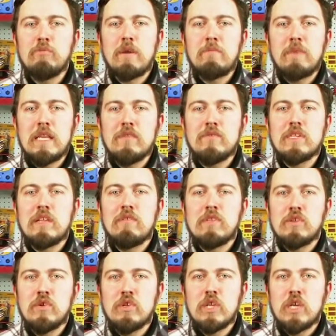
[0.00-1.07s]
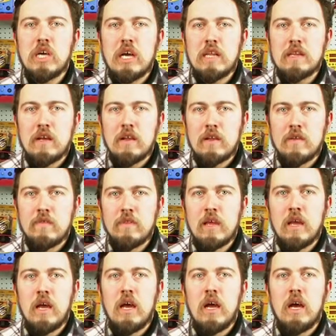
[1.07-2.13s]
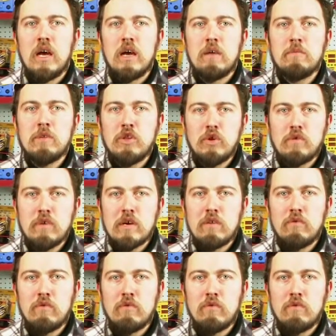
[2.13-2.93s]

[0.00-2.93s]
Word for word: from TV channel 1 to 5 HF